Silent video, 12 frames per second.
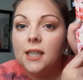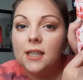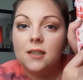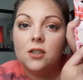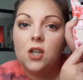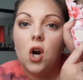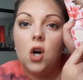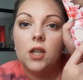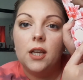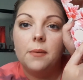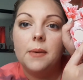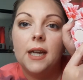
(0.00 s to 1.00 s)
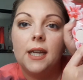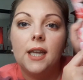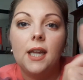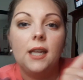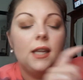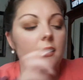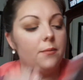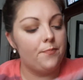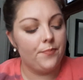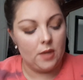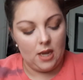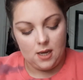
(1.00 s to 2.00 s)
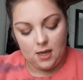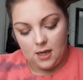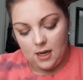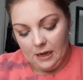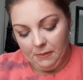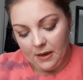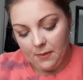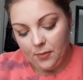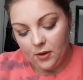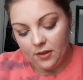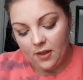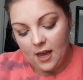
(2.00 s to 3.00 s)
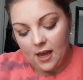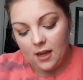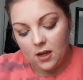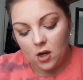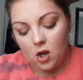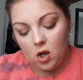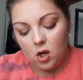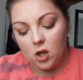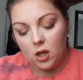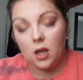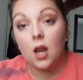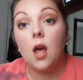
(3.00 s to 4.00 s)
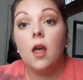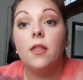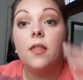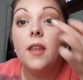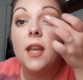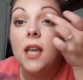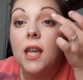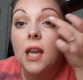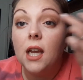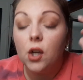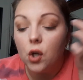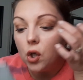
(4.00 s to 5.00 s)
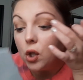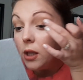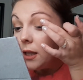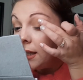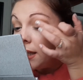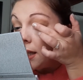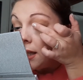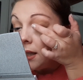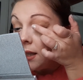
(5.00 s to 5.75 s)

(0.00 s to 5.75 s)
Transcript: It's Calling My Name, and I'm going to put that on the inner lid.